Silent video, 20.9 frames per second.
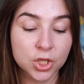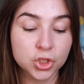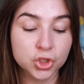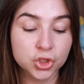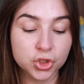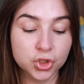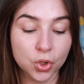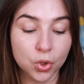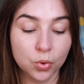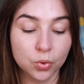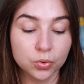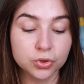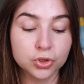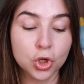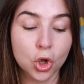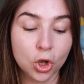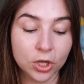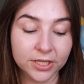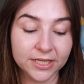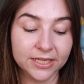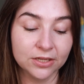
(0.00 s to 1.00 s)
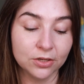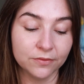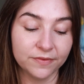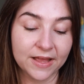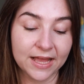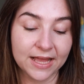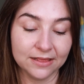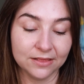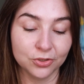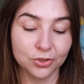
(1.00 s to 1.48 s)
So talking
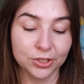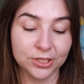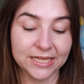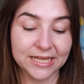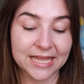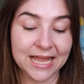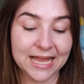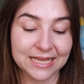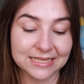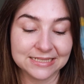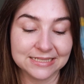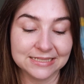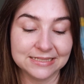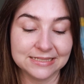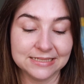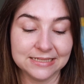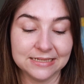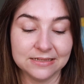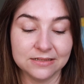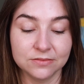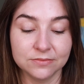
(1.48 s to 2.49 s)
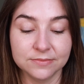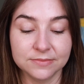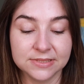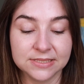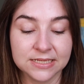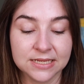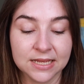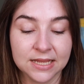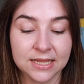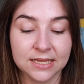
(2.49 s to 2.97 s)
of hyaluronic acid
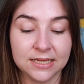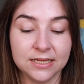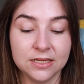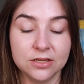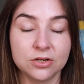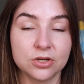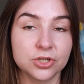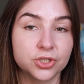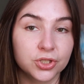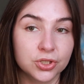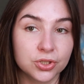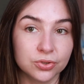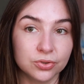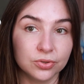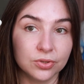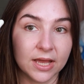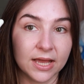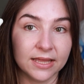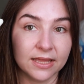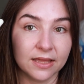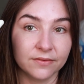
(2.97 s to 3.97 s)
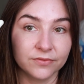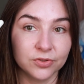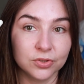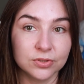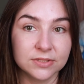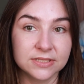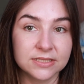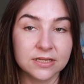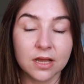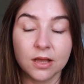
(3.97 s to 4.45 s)
serums, here are two I have
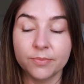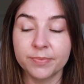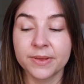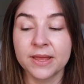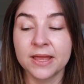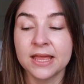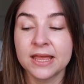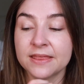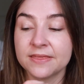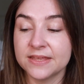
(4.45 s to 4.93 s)
used up.